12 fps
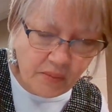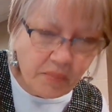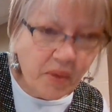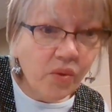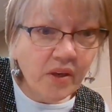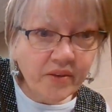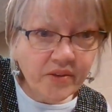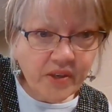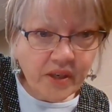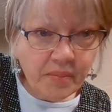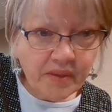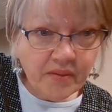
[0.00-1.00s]
But we're going to try
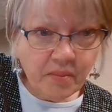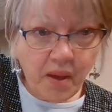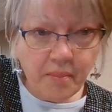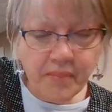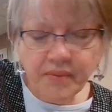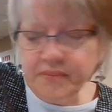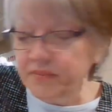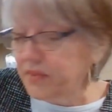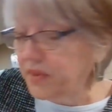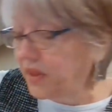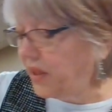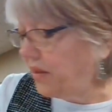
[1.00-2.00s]
to mix them up.
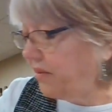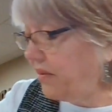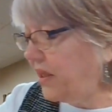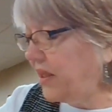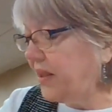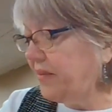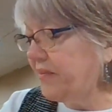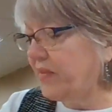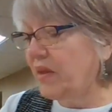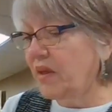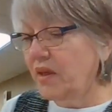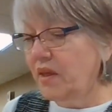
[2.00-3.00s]
Okay, you ready?
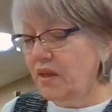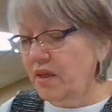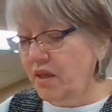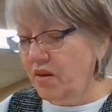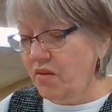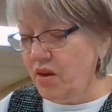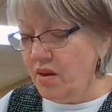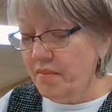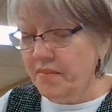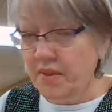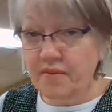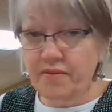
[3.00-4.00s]
Now,
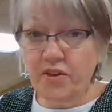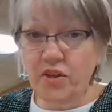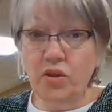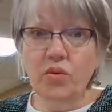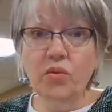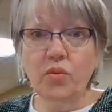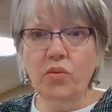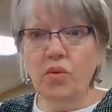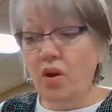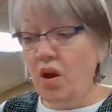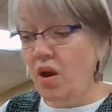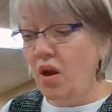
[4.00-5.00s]
um, if you
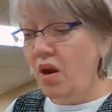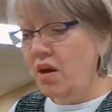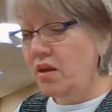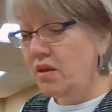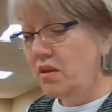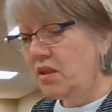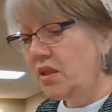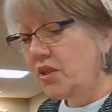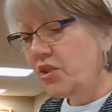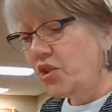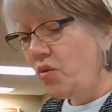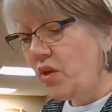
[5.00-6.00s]
are
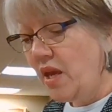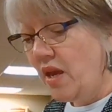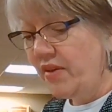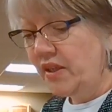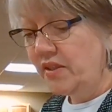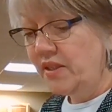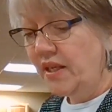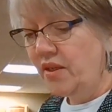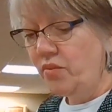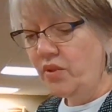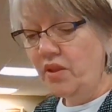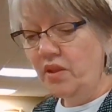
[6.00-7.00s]
don't have a
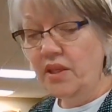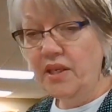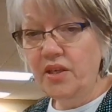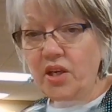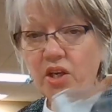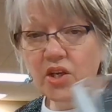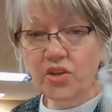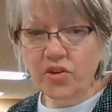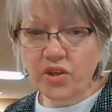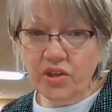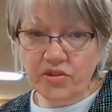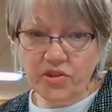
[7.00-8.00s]
container with a lid, you're
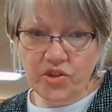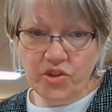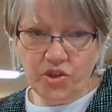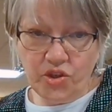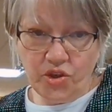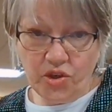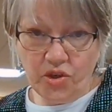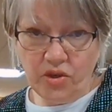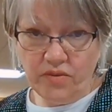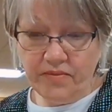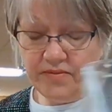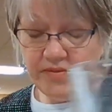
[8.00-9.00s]
going to stir
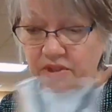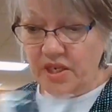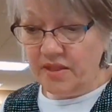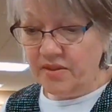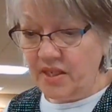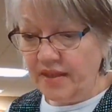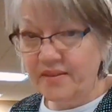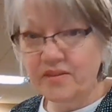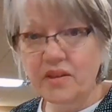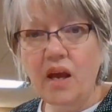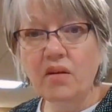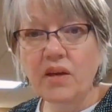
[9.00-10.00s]
for 10 seconds.
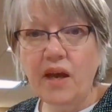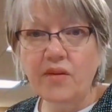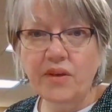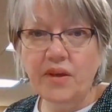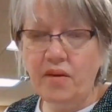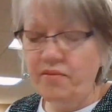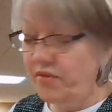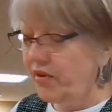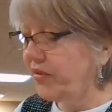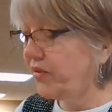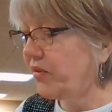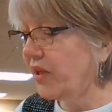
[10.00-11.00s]
And I'll count it down for
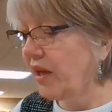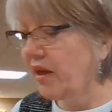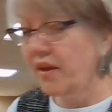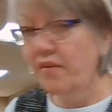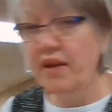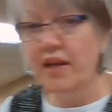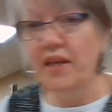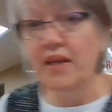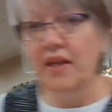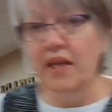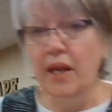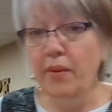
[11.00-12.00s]
us. Okay, are you ready?
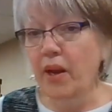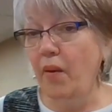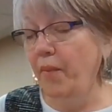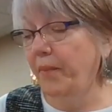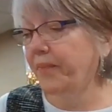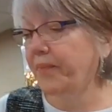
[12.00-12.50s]
Here we go.